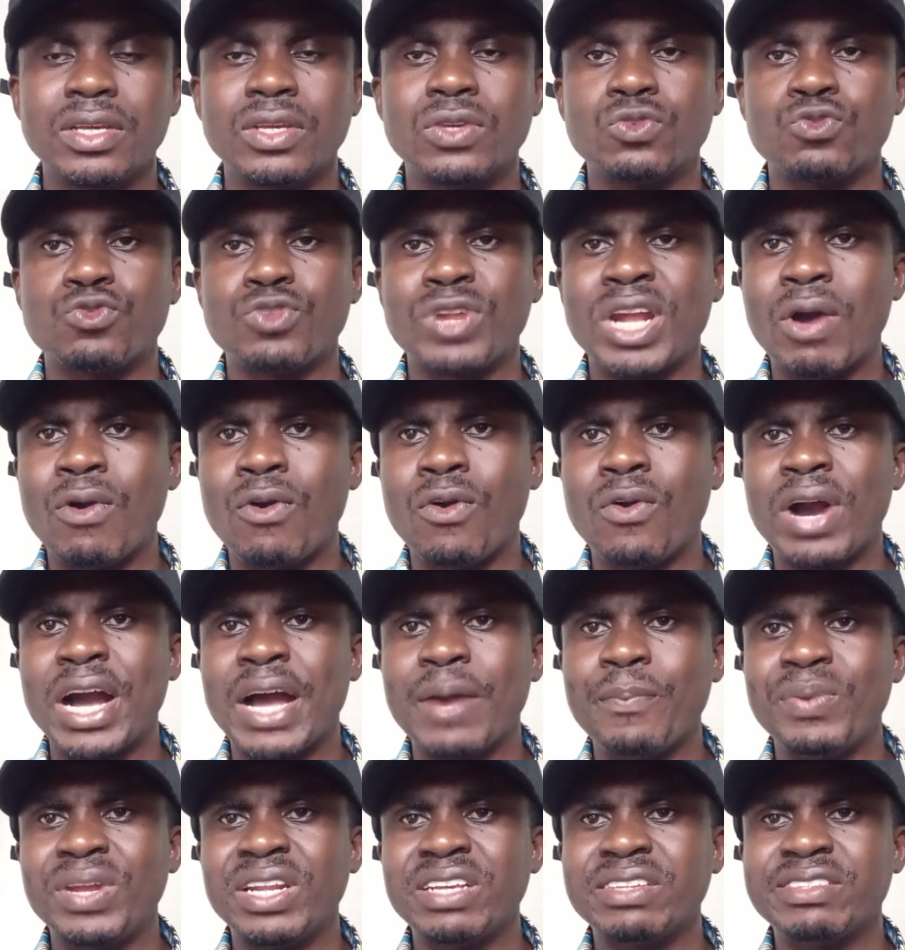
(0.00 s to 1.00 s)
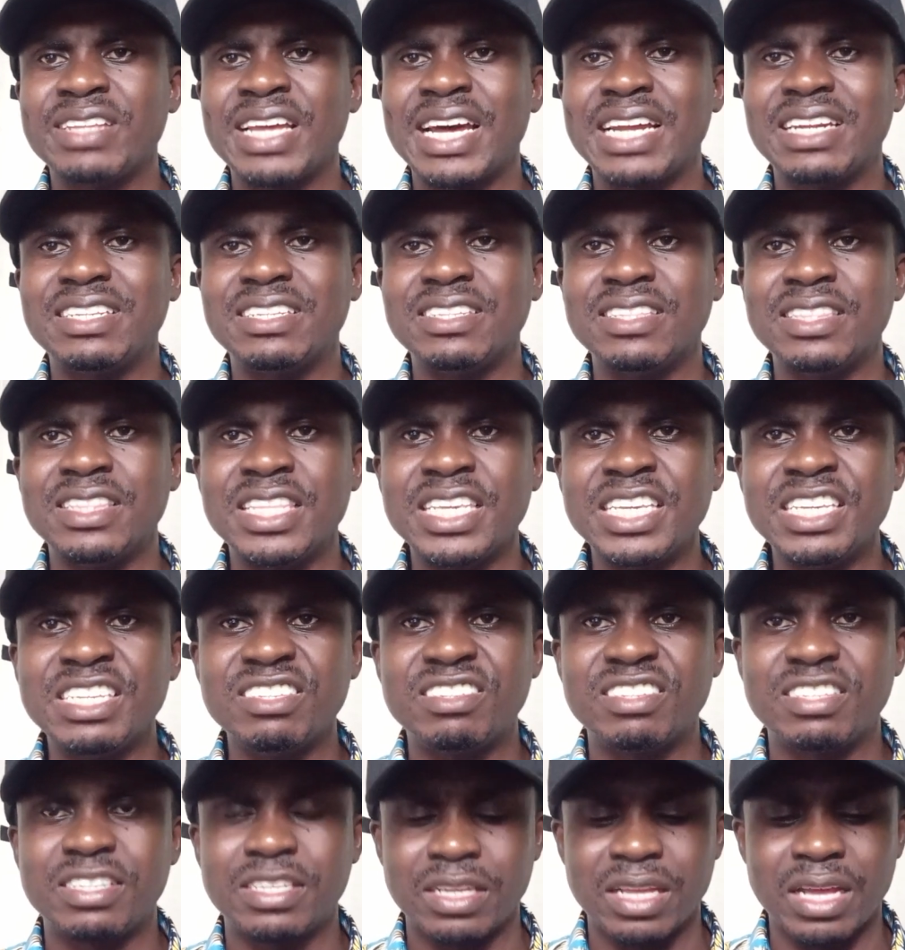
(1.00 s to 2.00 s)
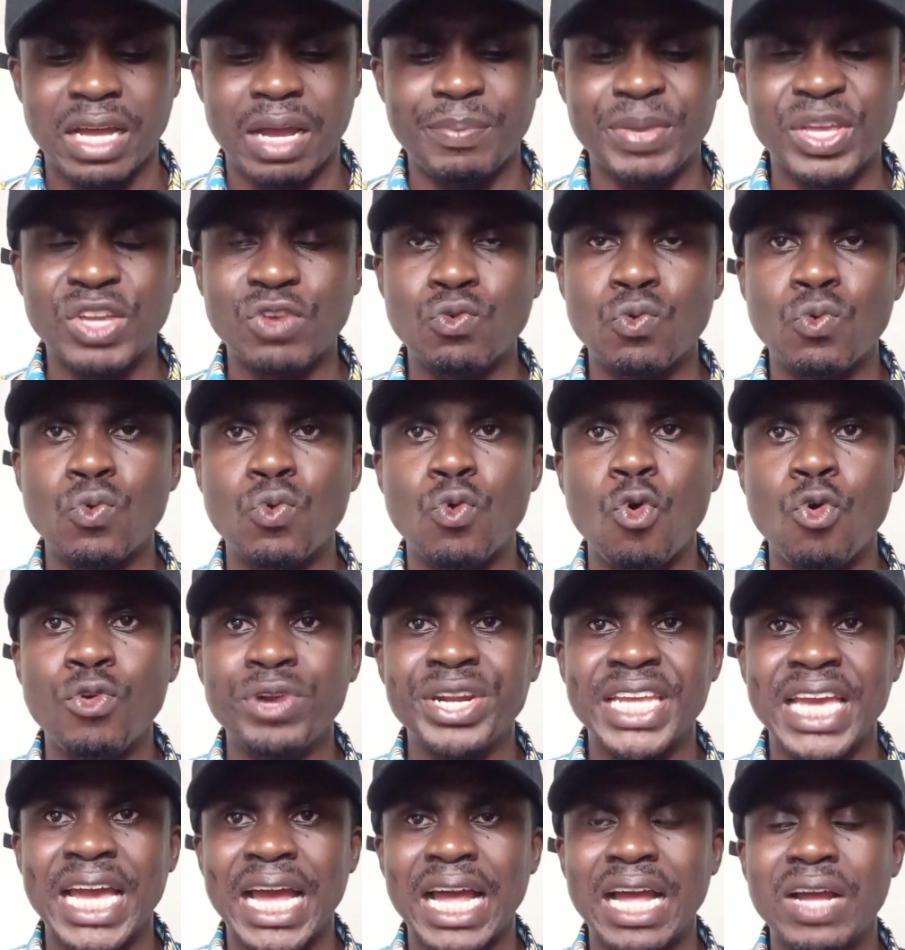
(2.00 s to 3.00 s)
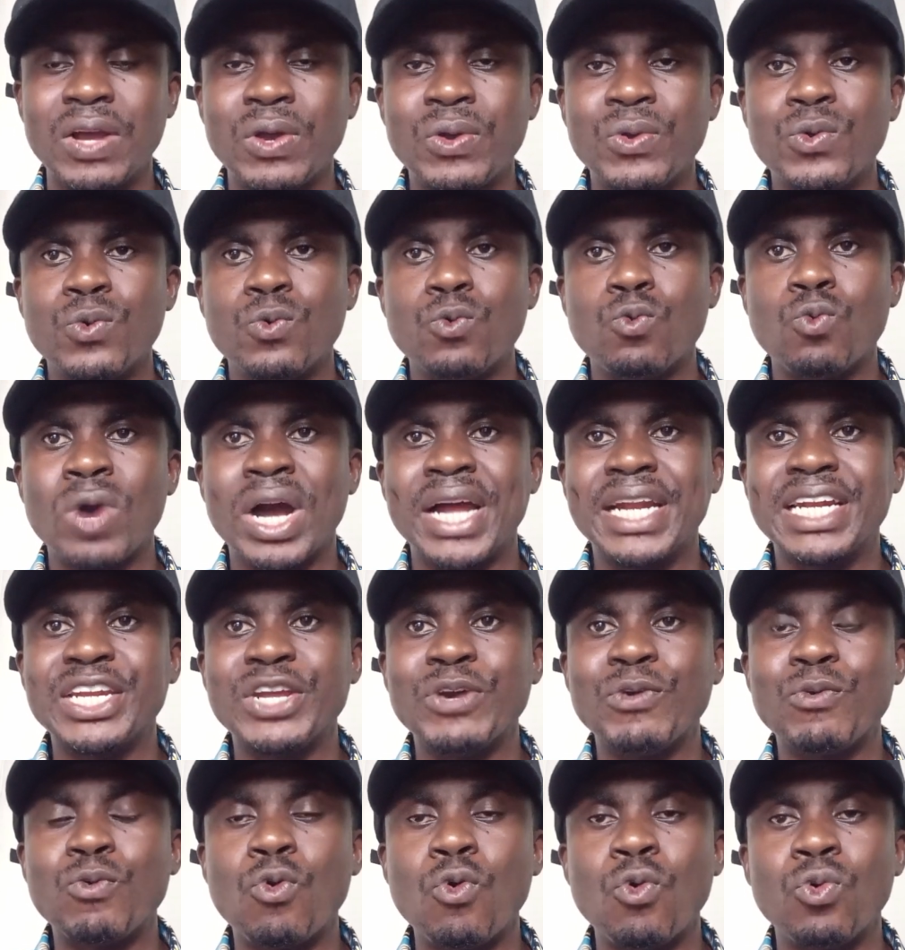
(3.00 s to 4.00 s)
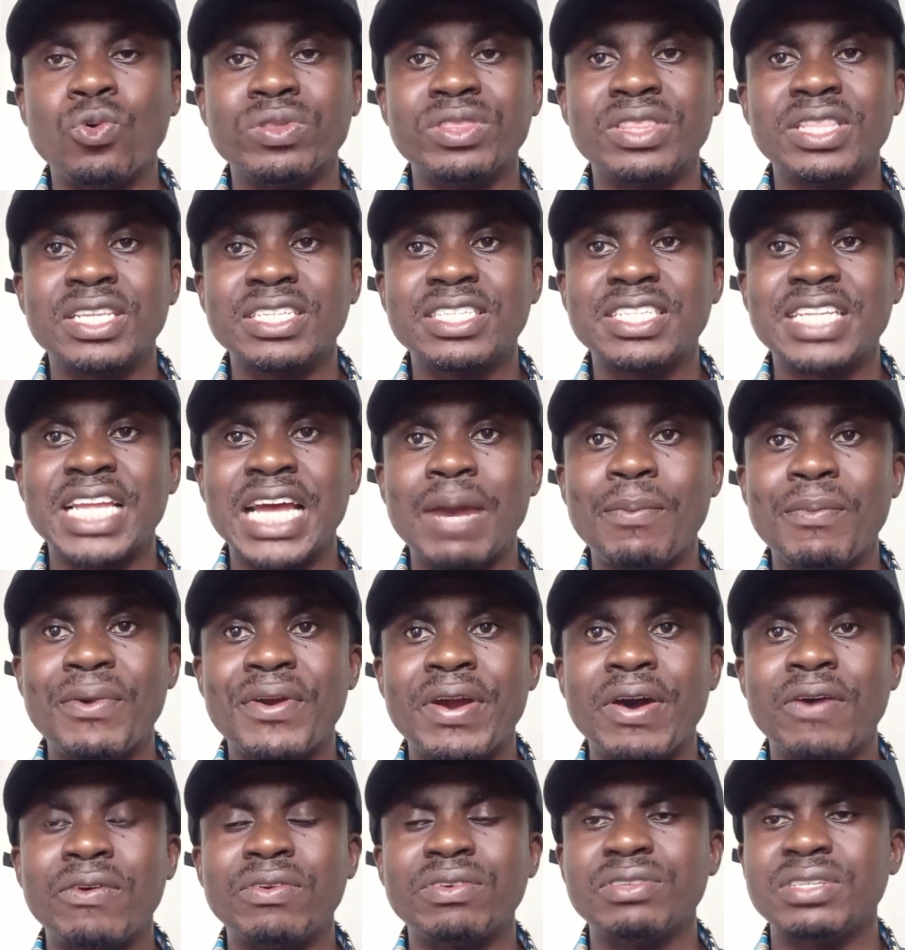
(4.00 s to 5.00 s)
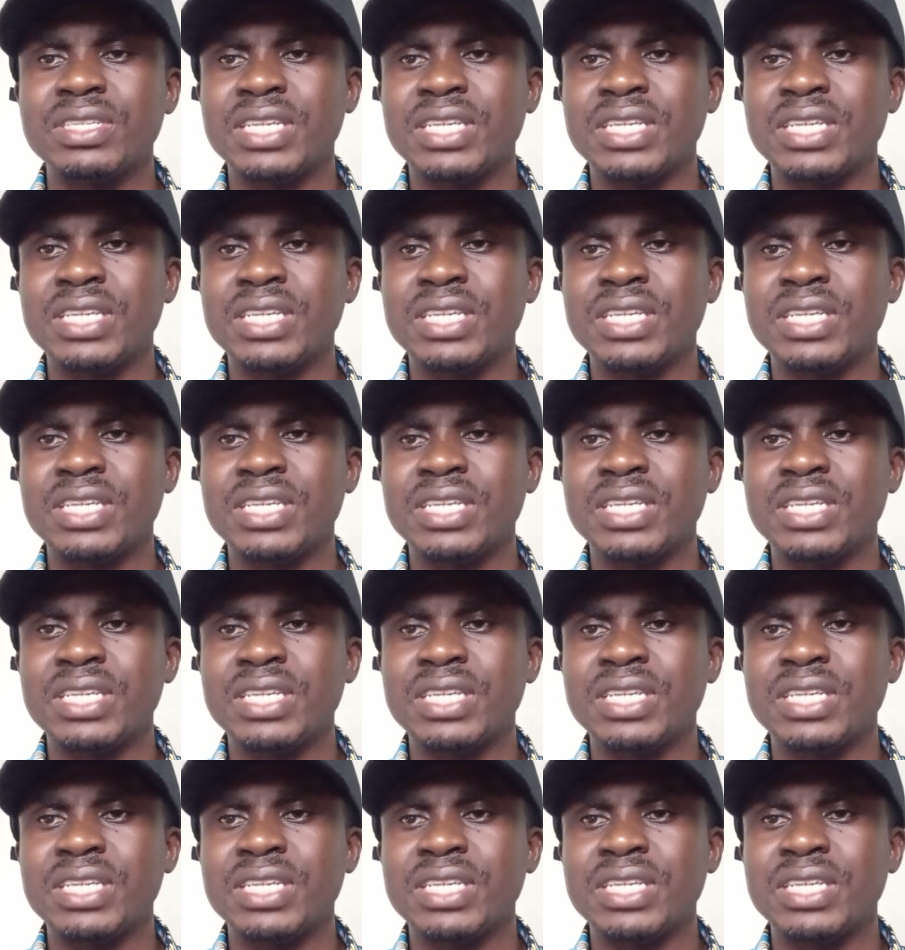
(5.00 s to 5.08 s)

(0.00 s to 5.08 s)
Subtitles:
So that all happens is that these, oogonia will undergo this time around.